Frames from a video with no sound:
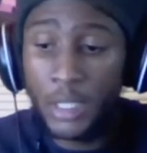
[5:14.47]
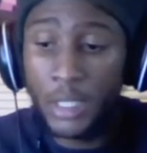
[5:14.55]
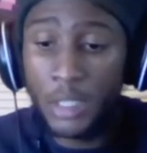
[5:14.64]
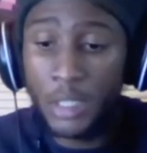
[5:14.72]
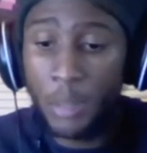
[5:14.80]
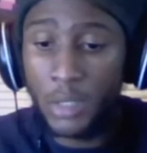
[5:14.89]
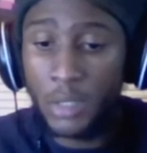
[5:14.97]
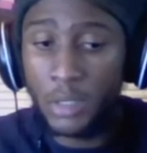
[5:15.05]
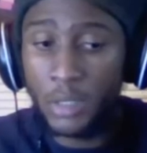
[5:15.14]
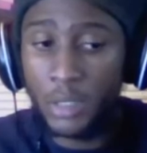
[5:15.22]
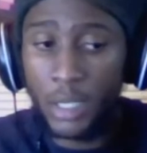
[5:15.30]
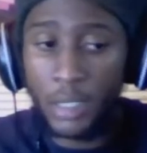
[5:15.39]
especially
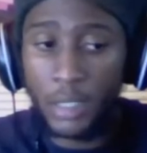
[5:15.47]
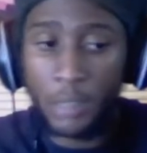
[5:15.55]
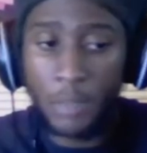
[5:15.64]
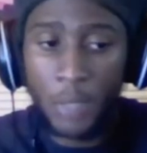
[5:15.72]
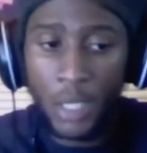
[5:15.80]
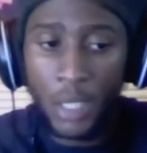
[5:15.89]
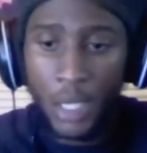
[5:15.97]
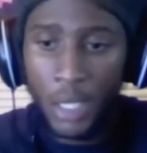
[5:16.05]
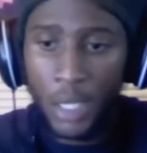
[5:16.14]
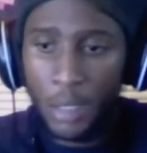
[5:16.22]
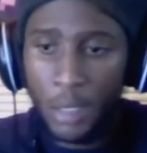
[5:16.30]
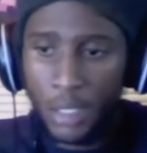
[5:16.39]
like
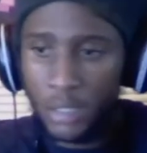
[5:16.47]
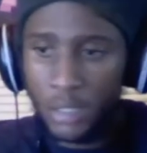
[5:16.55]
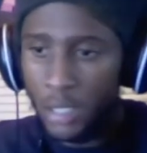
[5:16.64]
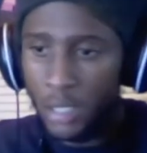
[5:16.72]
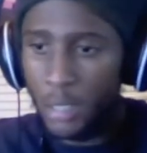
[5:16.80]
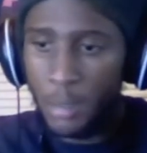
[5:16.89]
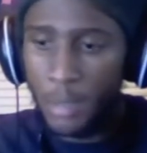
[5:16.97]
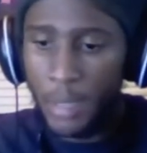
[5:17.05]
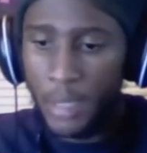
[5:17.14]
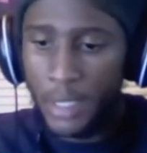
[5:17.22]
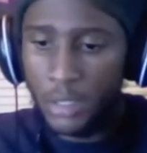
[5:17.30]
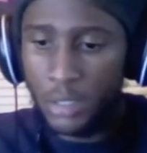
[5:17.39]
in a tournament match.